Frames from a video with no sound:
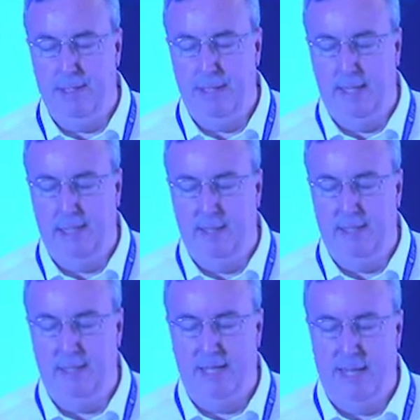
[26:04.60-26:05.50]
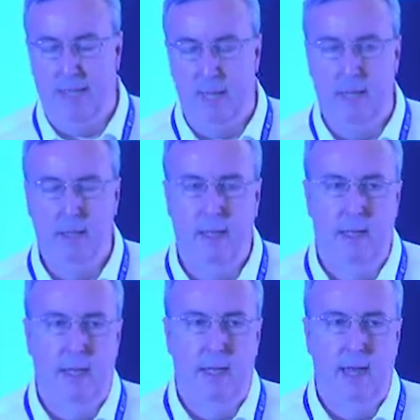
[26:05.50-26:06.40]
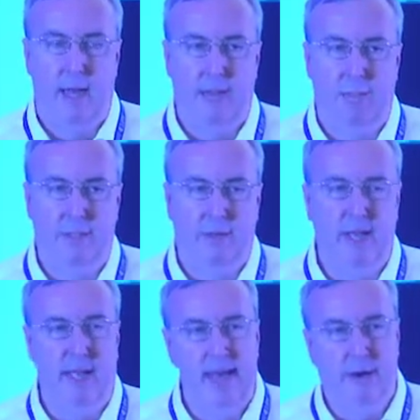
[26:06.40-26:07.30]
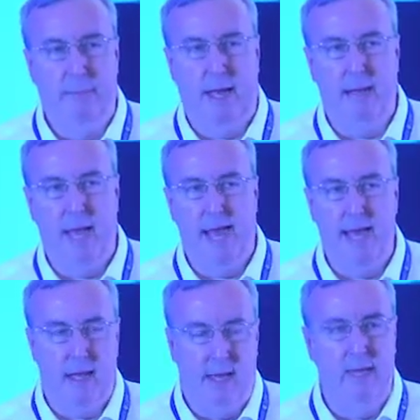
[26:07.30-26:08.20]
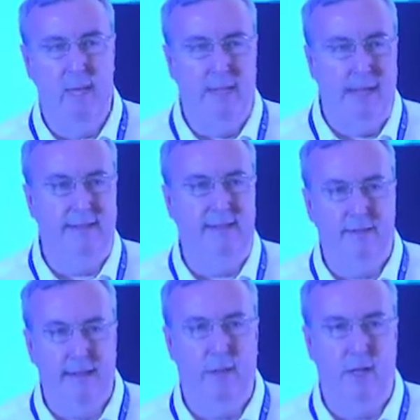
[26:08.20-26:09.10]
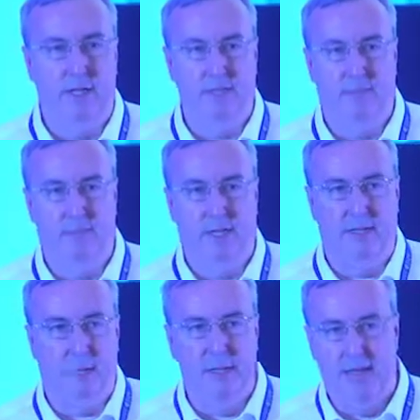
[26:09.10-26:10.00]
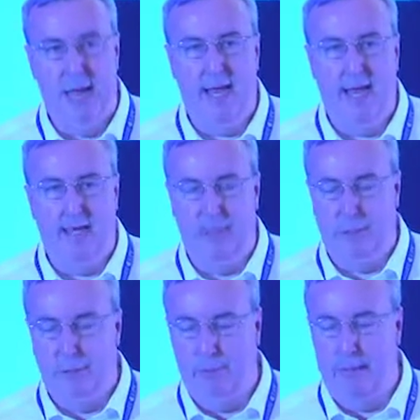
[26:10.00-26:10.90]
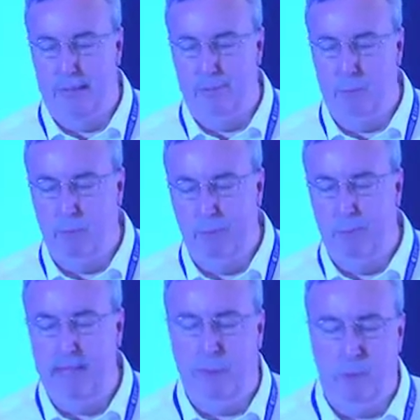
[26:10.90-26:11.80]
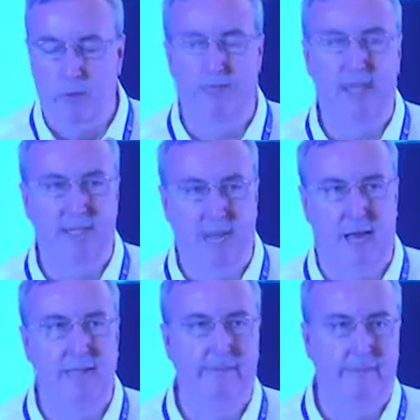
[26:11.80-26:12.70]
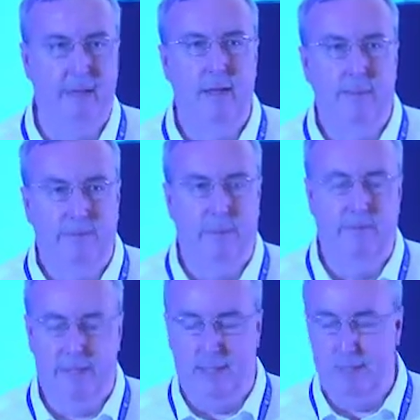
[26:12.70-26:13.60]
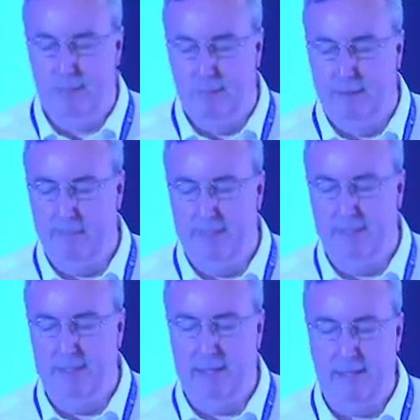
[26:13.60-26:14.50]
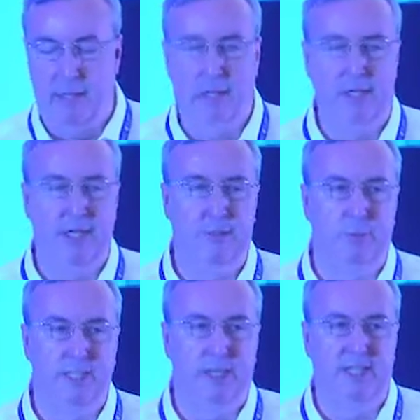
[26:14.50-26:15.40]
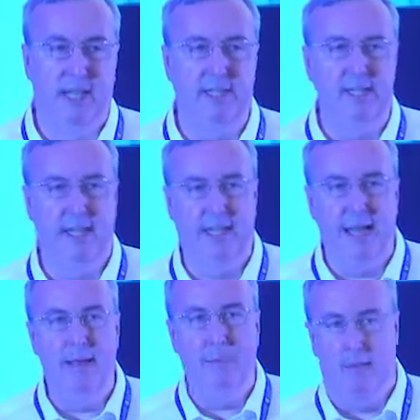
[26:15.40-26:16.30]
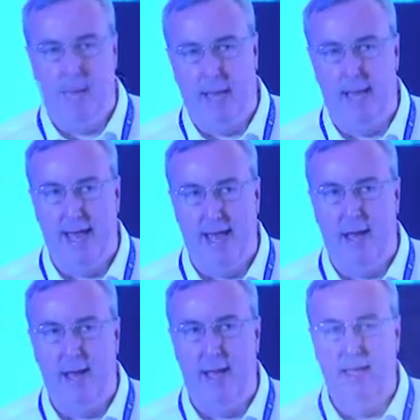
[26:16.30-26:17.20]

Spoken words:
in September. We're talking here about AI and related technologies. Sometimes we use AI as a shorthand, but we mean all of these kind of fourth industrial revolution technologies, which are in a sense enabled by AI,